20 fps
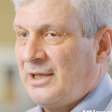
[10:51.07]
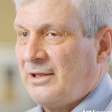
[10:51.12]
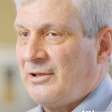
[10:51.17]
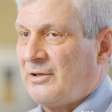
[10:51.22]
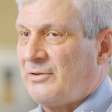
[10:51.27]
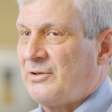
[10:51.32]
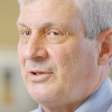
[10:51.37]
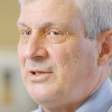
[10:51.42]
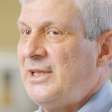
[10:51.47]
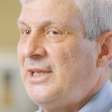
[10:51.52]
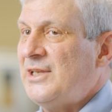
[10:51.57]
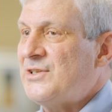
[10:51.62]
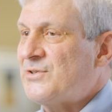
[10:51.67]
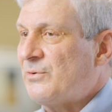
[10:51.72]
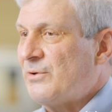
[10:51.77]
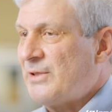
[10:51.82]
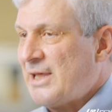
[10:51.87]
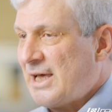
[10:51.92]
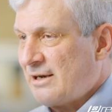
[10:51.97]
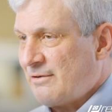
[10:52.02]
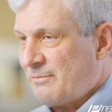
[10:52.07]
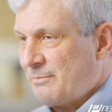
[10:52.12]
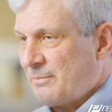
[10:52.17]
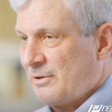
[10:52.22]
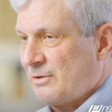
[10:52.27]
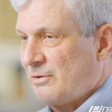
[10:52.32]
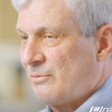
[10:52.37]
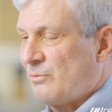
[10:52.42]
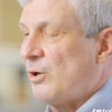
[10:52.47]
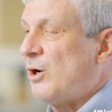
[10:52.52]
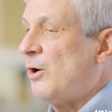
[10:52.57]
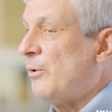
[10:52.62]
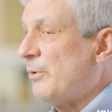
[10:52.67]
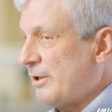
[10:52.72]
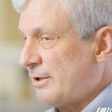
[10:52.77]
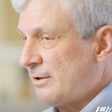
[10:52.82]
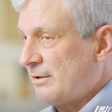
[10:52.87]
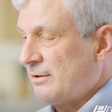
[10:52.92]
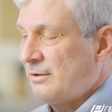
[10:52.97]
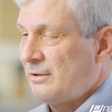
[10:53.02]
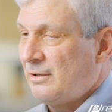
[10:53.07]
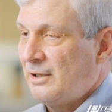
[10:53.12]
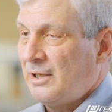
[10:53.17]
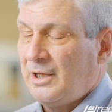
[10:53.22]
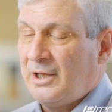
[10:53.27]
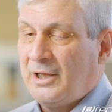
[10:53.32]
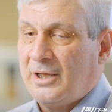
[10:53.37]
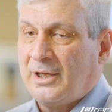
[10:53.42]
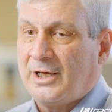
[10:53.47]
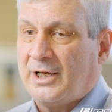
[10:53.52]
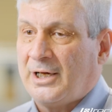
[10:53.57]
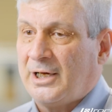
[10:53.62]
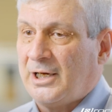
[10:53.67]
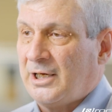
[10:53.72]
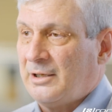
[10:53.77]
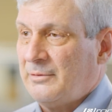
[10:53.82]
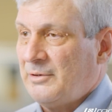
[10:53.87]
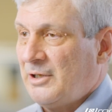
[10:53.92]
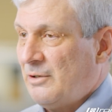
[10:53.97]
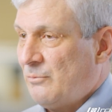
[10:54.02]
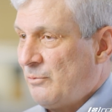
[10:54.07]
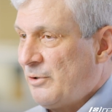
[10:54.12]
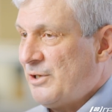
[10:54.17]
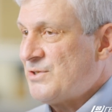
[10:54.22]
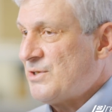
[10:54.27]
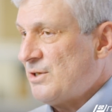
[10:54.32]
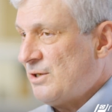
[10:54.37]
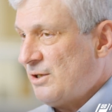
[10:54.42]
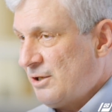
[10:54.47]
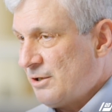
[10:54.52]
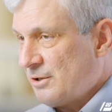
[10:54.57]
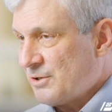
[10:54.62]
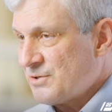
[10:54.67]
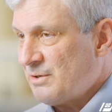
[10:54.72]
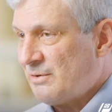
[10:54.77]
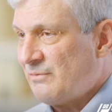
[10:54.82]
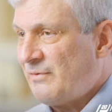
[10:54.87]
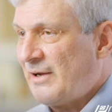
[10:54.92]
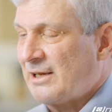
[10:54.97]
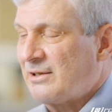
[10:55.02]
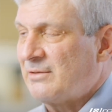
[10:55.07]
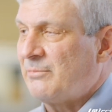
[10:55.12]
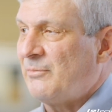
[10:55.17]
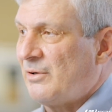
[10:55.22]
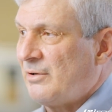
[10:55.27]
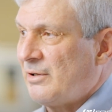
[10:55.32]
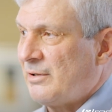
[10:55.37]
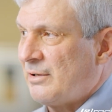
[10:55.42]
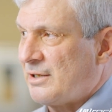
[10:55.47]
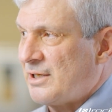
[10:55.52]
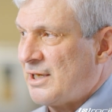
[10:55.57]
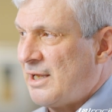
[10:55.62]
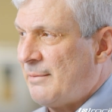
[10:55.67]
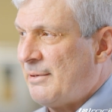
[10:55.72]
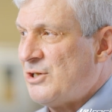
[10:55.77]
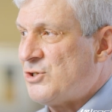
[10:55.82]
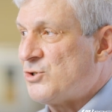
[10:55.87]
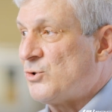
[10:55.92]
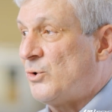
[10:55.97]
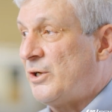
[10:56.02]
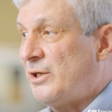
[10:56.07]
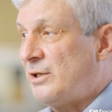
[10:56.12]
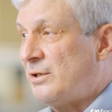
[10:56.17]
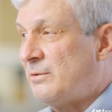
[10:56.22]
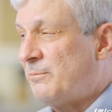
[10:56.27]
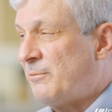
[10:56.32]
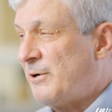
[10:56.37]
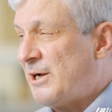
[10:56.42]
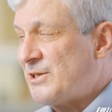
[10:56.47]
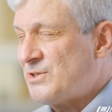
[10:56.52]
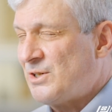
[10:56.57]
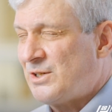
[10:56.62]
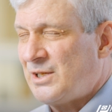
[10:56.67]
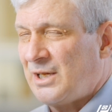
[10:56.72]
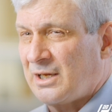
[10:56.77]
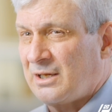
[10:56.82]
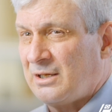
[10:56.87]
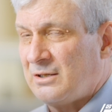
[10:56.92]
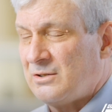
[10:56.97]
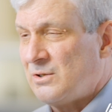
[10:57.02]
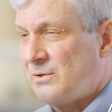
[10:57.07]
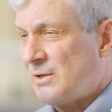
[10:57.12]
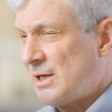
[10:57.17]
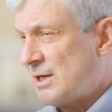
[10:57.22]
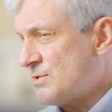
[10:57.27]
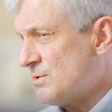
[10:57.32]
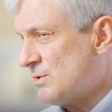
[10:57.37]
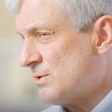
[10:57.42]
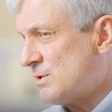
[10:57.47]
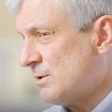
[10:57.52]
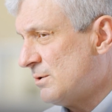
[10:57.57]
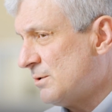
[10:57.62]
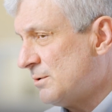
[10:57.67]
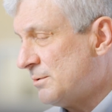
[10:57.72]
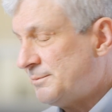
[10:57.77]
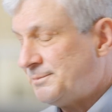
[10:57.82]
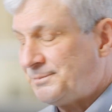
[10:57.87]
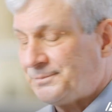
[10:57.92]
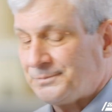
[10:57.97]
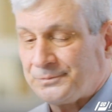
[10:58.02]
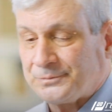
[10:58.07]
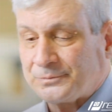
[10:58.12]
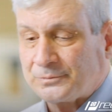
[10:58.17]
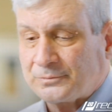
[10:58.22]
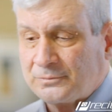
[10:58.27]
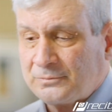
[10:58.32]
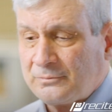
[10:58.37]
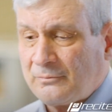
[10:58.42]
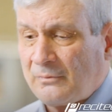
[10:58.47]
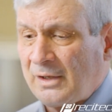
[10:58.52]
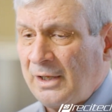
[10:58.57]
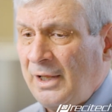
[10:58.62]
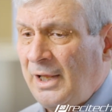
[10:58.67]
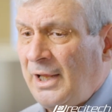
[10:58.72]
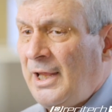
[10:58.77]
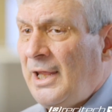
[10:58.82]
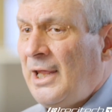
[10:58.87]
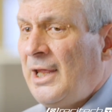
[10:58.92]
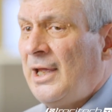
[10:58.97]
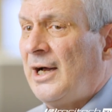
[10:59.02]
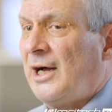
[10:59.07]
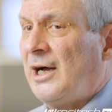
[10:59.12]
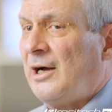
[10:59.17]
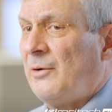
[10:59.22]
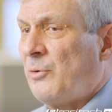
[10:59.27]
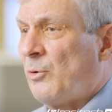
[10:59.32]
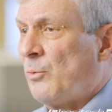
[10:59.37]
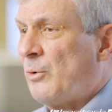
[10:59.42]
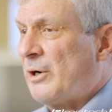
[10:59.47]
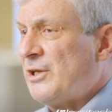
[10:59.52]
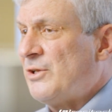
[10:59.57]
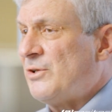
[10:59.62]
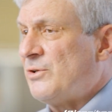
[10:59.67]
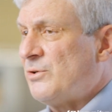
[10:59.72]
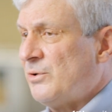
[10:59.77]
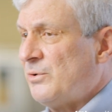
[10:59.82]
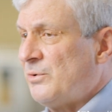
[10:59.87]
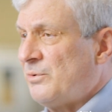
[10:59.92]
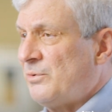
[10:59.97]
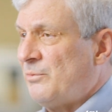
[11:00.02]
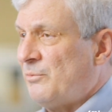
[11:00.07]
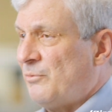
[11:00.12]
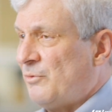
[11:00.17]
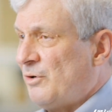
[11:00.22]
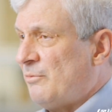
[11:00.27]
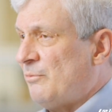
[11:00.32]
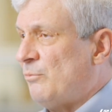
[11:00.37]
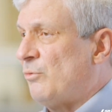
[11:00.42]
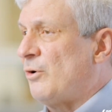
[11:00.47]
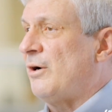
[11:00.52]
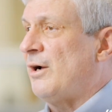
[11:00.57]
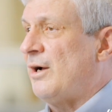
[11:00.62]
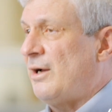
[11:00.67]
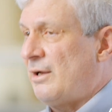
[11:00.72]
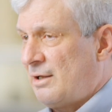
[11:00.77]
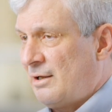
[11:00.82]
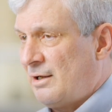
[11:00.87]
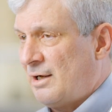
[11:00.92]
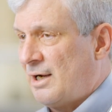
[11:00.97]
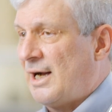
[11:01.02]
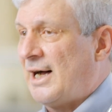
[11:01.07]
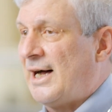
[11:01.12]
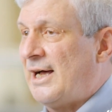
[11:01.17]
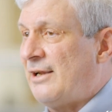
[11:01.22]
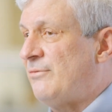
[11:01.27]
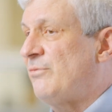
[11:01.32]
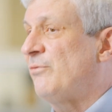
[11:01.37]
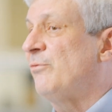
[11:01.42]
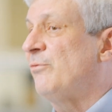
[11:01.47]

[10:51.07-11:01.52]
the needs for that have been growing uh, in recent years. In fact, the time I joined Precitech in 2002, uh, we were wanting to do more odd